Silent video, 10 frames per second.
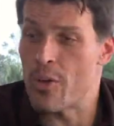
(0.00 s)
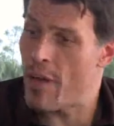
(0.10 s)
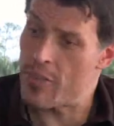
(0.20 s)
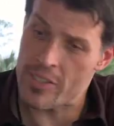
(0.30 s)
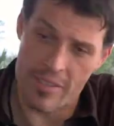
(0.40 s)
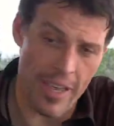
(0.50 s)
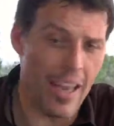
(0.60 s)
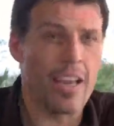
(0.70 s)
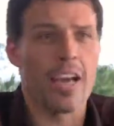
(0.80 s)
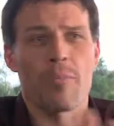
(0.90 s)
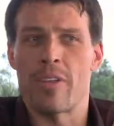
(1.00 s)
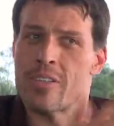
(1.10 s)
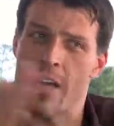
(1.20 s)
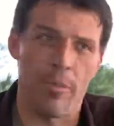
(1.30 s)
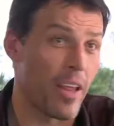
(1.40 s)
But you have this income
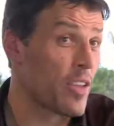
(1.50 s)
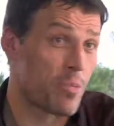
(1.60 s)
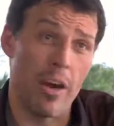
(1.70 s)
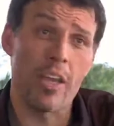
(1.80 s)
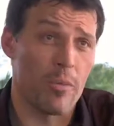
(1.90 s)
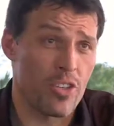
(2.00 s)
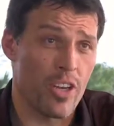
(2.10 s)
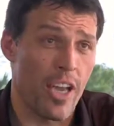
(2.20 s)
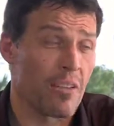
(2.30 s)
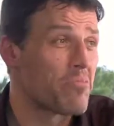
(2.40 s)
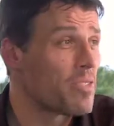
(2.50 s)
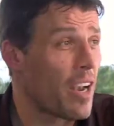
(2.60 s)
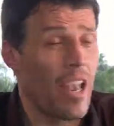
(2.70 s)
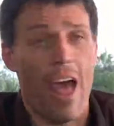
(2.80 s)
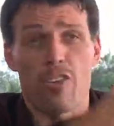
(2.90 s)
that's coming in, this money machine
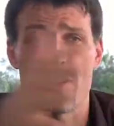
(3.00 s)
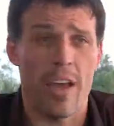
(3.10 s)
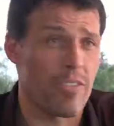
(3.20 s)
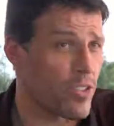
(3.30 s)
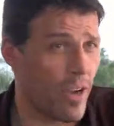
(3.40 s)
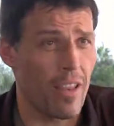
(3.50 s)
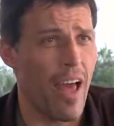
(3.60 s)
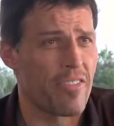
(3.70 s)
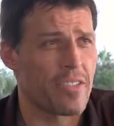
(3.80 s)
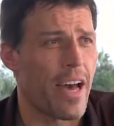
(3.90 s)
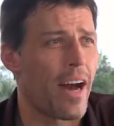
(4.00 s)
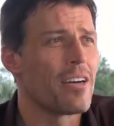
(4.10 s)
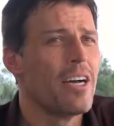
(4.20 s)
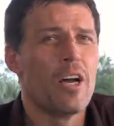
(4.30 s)
that allows you to have this great lifestyle.